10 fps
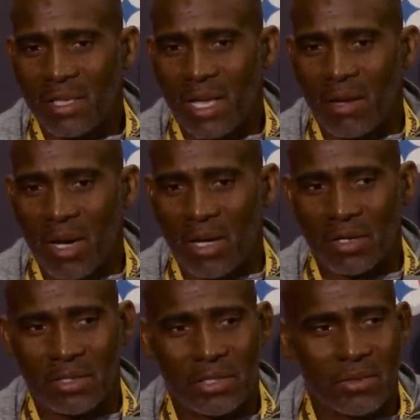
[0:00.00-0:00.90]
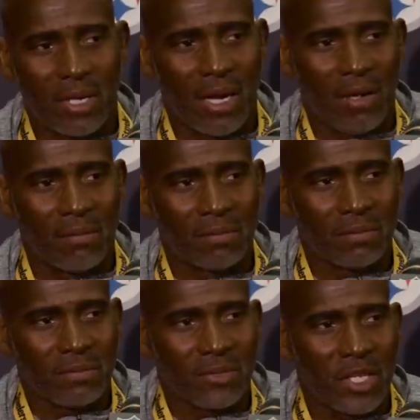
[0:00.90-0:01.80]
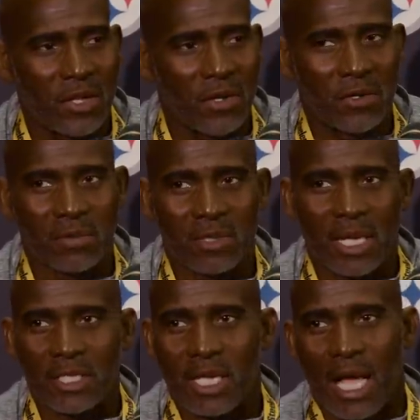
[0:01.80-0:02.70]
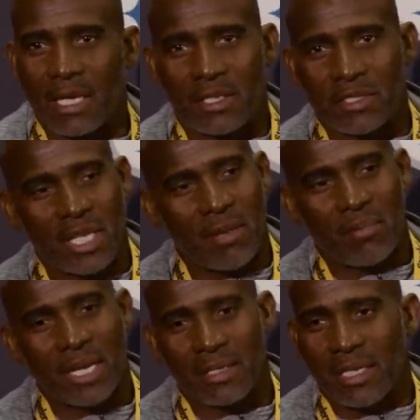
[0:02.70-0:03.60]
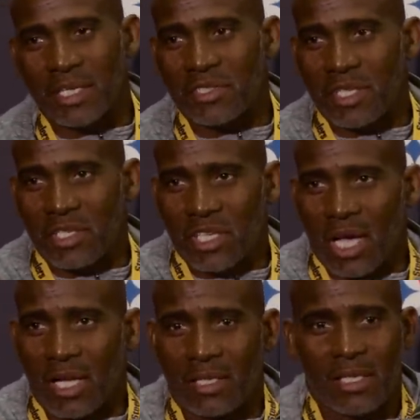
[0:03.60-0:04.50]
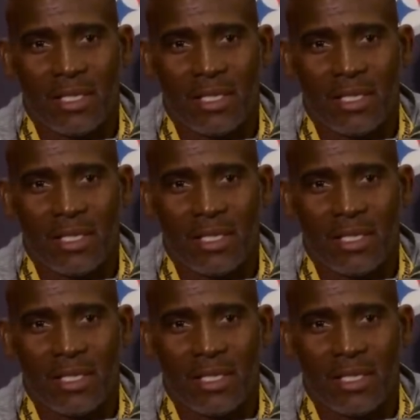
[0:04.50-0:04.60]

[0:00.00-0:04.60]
I'm honored to, you know, like I said, I could have sat back and listened to John,